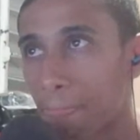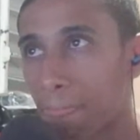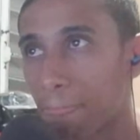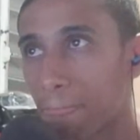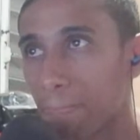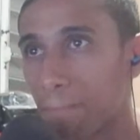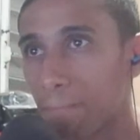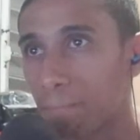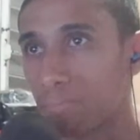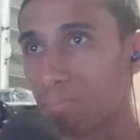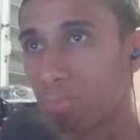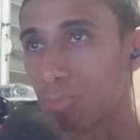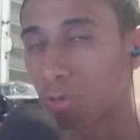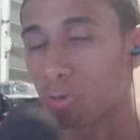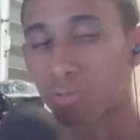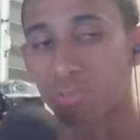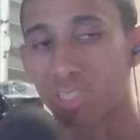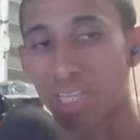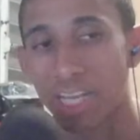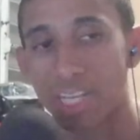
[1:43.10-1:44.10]
no
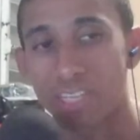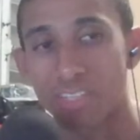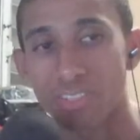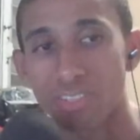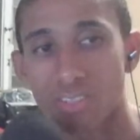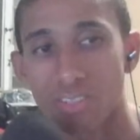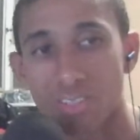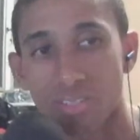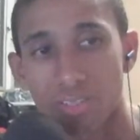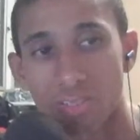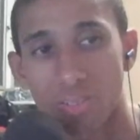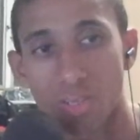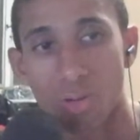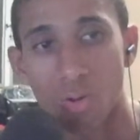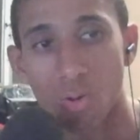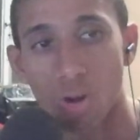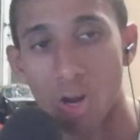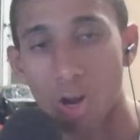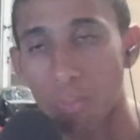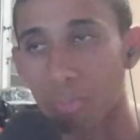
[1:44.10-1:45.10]
changes, no
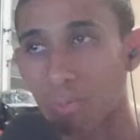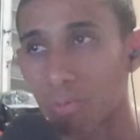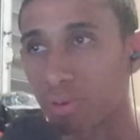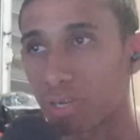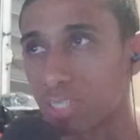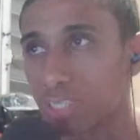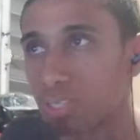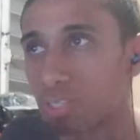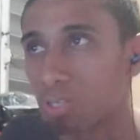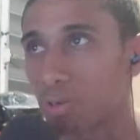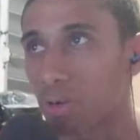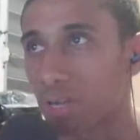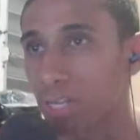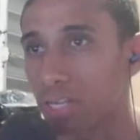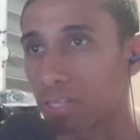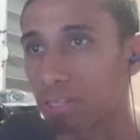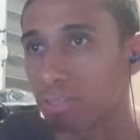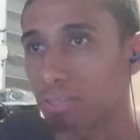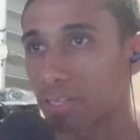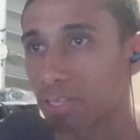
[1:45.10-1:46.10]
upgrades, no
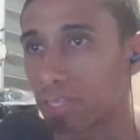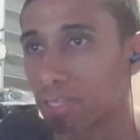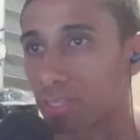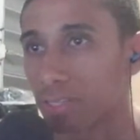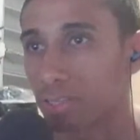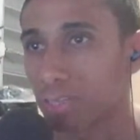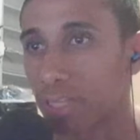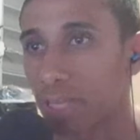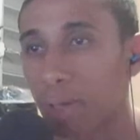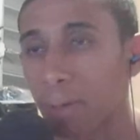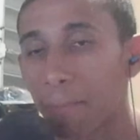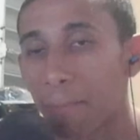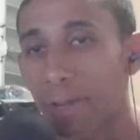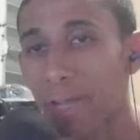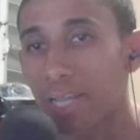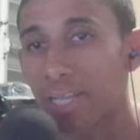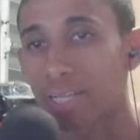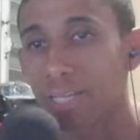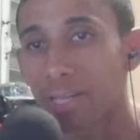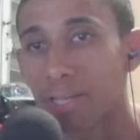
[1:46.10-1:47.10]
anything. They
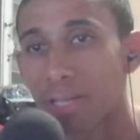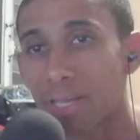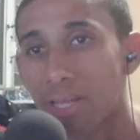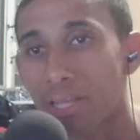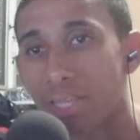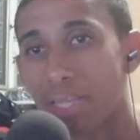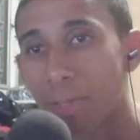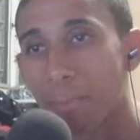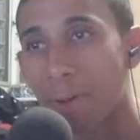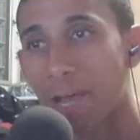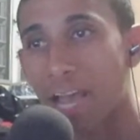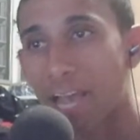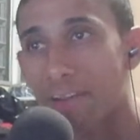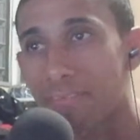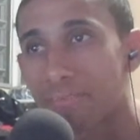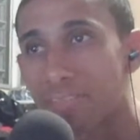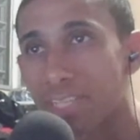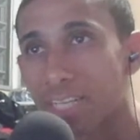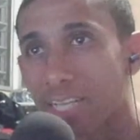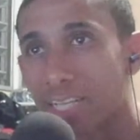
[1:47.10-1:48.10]
might have
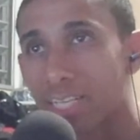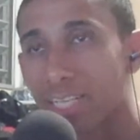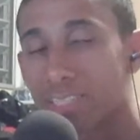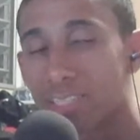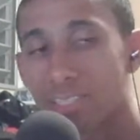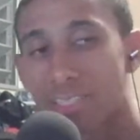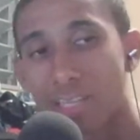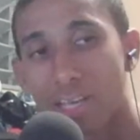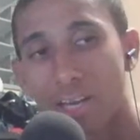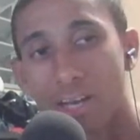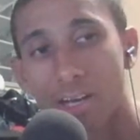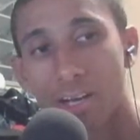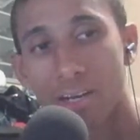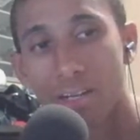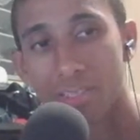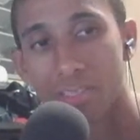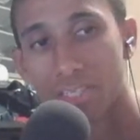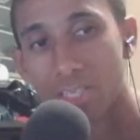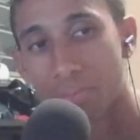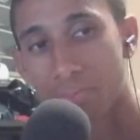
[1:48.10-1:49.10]
taken
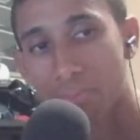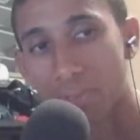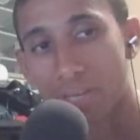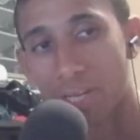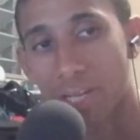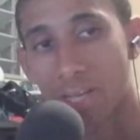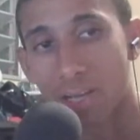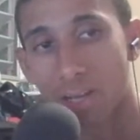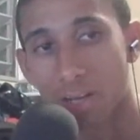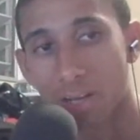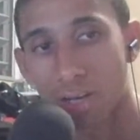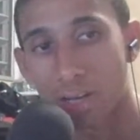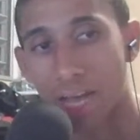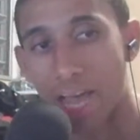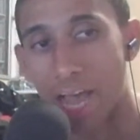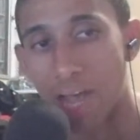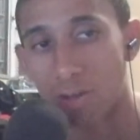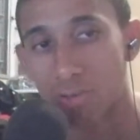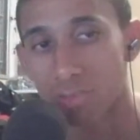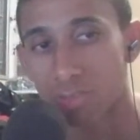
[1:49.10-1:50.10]
something
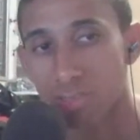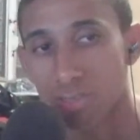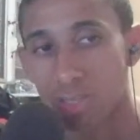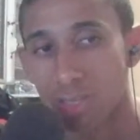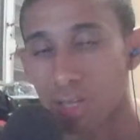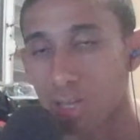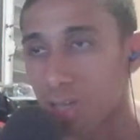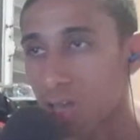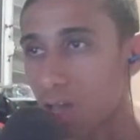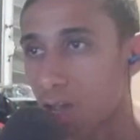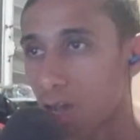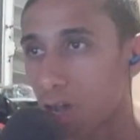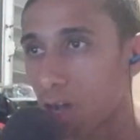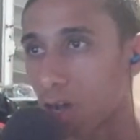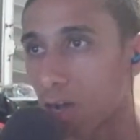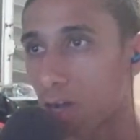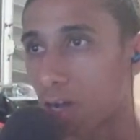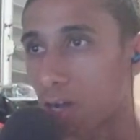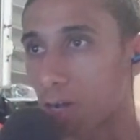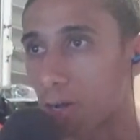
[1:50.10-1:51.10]
out.
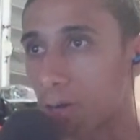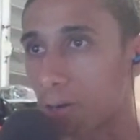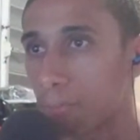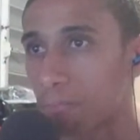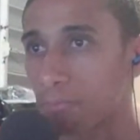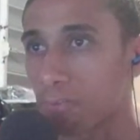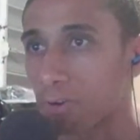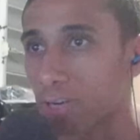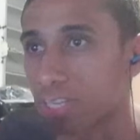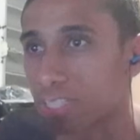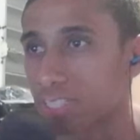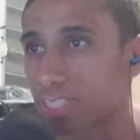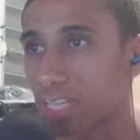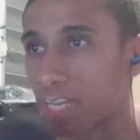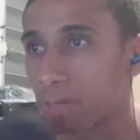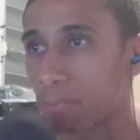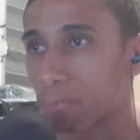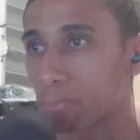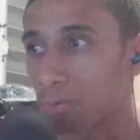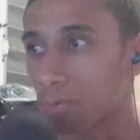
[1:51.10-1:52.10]
For
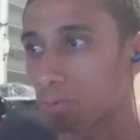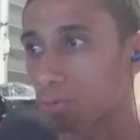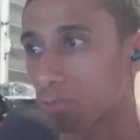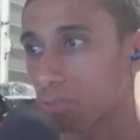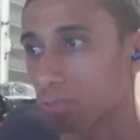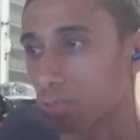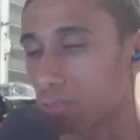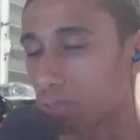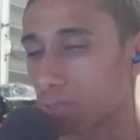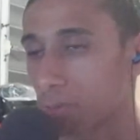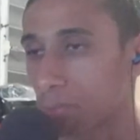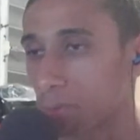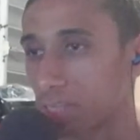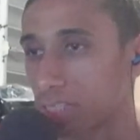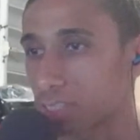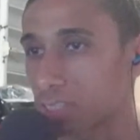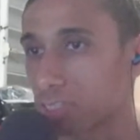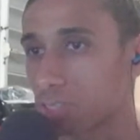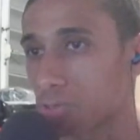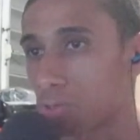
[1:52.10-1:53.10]
example, the
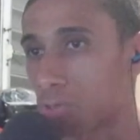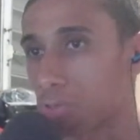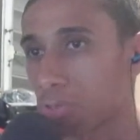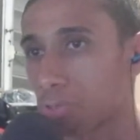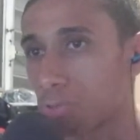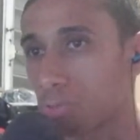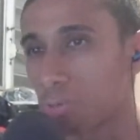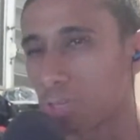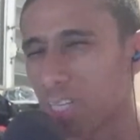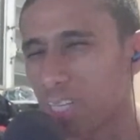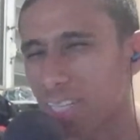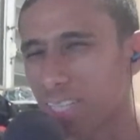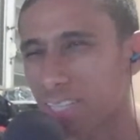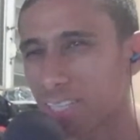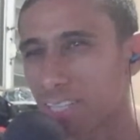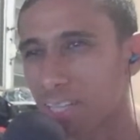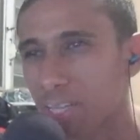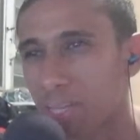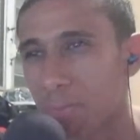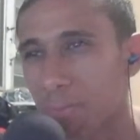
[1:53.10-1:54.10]
PlayStation 3.
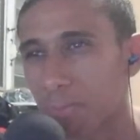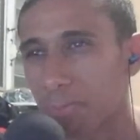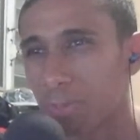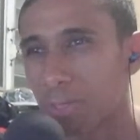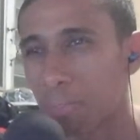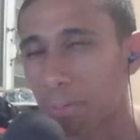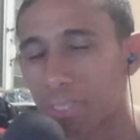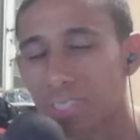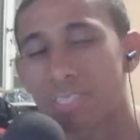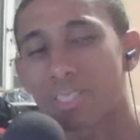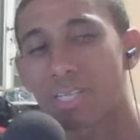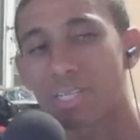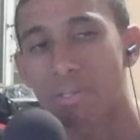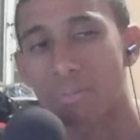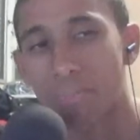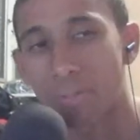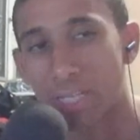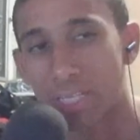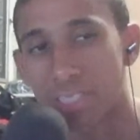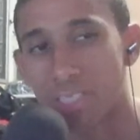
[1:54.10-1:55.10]
The
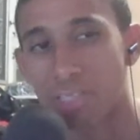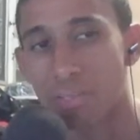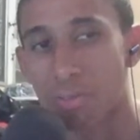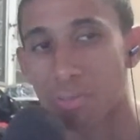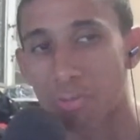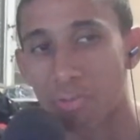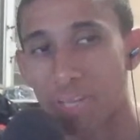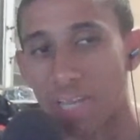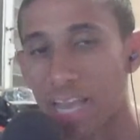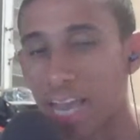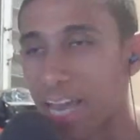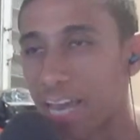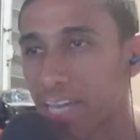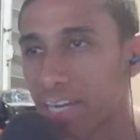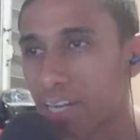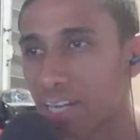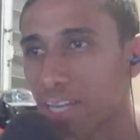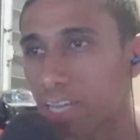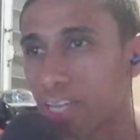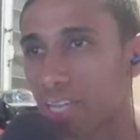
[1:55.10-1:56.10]
PlayStation 3 had
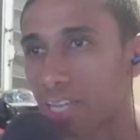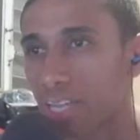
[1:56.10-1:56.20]
a